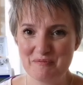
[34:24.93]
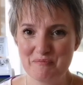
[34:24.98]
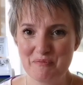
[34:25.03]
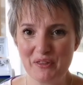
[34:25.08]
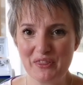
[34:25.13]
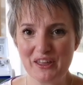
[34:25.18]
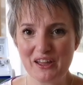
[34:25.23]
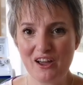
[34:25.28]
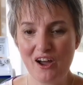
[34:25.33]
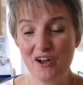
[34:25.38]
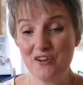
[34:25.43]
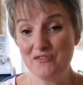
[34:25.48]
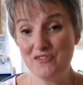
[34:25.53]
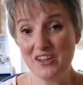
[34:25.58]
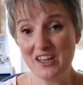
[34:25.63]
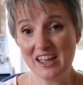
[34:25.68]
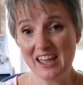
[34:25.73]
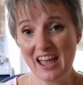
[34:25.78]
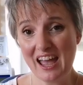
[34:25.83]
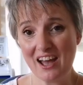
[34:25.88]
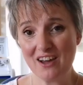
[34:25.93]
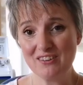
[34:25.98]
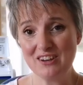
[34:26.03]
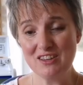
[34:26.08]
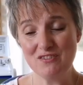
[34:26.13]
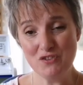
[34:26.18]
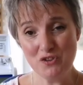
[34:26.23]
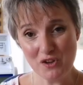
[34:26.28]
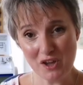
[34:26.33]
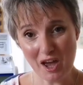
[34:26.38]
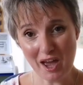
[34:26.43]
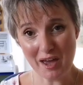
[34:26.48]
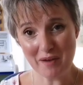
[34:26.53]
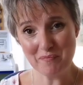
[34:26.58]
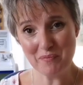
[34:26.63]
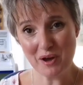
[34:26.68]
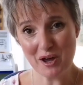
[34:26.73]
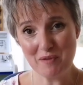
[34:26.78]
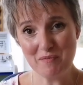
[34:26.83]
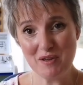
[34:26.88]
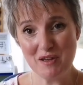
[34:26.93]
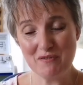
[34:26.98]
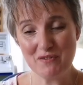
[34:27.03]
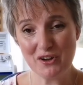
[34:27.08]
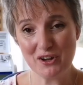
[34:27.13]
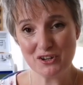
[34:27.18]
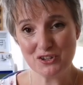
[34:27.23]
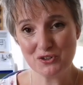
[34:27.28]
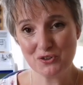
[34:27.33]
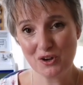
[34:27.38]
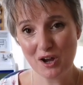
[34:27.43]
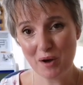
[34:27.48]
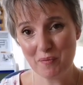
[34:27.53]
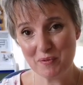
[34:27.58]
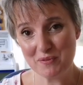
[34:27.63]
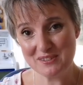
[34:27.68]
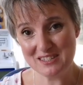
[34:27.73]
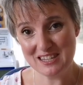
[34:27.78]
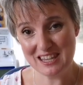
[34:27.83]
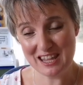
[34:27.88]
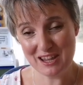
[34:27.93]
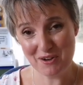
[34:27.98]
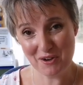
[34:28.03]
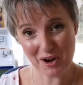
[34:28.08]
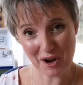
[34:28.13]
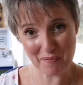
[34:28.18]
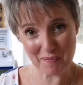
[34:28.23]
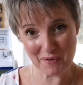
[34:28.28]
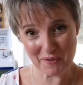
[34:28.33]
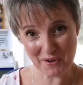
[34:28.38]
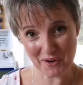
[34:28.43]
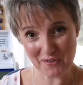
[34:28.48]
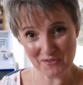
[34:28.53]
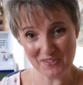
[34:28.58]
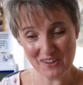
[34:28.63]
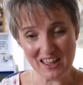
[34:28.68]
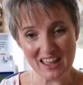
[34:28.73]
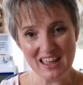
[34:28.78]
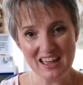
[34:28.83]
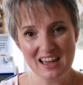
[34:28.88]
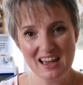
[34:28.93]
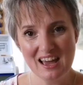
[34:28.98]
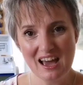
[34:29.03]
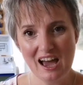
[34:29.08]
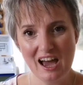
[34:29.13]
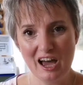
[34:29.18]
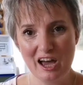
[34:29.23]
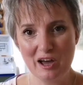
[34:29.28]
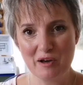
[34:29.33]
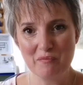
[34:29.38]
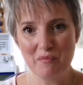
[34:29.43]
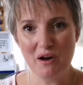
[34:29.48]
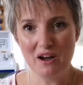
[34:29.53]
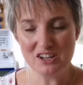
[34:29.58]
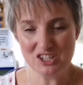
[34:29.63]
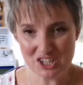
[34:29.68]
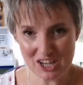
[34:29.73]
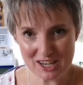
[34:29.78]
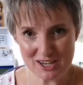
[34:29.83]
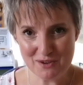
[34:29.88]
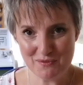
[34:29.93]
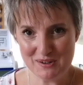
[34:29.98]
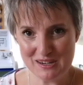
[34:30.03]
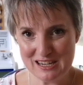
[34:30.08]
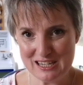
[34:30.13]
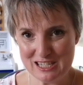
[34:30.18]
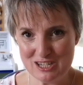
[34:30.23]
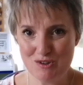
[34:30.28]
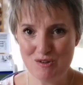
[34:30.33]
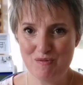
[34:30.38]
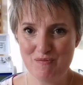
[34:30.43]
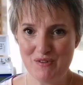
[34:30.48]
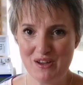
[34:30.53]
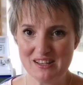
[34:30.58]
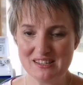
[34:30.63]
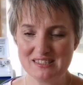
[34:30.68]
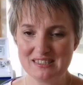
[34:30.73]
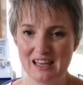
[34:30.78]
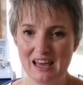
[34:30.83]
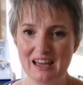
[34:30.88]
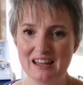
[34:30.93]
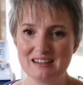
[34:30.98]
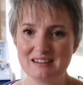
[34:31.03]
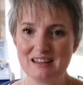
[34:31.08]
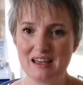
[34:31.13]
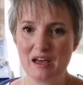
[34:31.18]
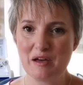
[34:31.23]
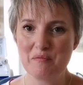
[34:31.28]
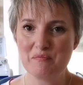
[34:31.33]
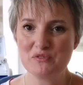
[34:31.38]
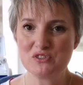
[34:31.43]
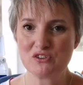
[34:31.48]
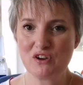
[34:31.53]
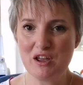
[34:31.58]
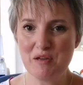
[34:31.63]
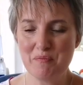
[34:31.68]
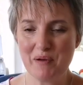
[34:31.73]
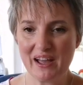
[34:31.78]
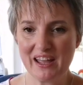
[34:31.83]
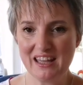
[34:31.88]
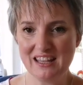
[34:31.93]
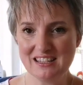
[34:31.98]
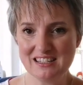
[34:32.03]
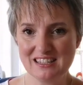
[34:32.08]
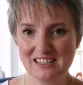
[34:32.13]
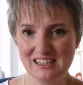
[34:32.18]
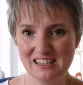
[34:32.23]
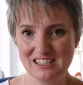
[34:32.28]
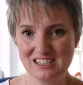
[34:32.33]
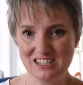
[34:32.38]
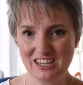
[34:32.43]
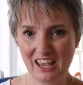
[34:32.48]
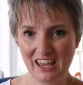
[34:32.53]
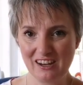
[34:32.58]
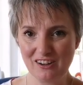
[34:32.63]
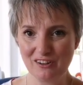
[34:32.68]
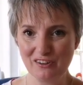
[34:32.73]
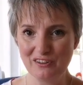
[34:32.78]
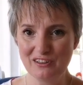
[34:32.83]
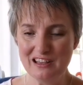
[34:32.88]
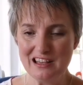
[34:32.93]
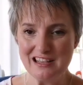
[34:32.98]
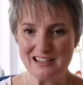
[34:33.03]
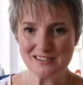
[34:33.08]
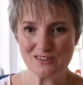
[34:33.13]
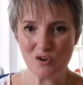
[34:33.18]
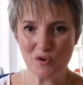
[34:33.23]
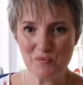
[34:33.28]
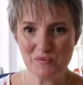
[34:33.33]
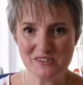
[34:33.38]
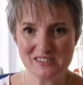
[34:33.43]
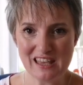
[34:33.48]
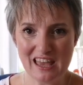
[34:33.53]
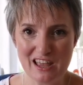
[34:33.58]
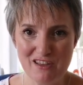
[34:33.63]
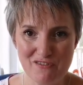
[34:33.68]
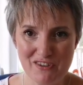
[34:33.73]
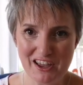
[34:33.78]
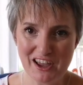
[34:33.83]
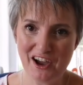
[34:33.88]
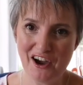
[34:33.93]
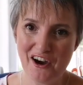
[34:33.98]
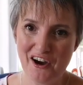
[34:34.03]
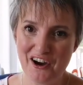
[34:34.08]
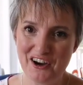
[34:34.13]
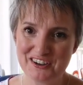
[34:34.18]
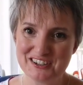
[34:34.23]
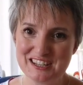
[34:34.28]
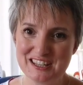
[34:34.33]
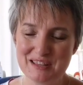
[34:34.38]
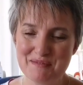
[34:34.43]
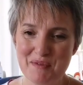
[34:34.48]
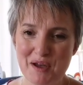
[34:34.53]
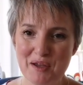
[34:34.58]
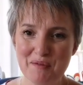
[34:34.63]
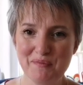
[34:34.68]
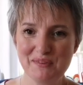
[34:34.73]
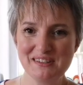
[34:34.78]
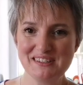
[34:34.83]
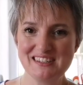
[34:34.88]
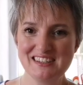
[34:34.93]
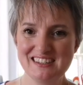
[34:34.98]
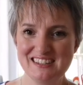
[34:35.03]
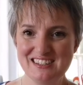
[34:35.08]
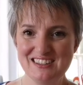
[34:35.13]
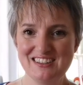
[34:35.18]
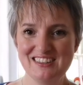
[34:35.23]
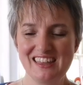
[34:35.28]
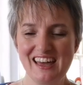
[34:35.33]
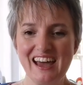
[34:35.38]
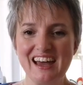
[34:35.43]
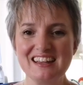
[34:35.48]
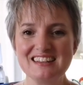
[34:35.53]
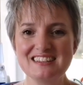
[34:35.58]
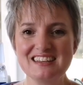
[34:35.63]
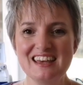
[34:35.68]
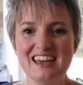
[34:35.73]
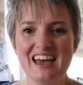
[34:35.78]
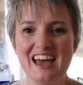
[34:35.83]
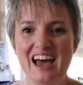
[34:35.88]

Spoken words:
But the Ko-fi account, if you can buy me a virtual cup of tea or cup of coffee, I genuinely do invest that straight back into this channel. So I'm saving hard at the moment to do that.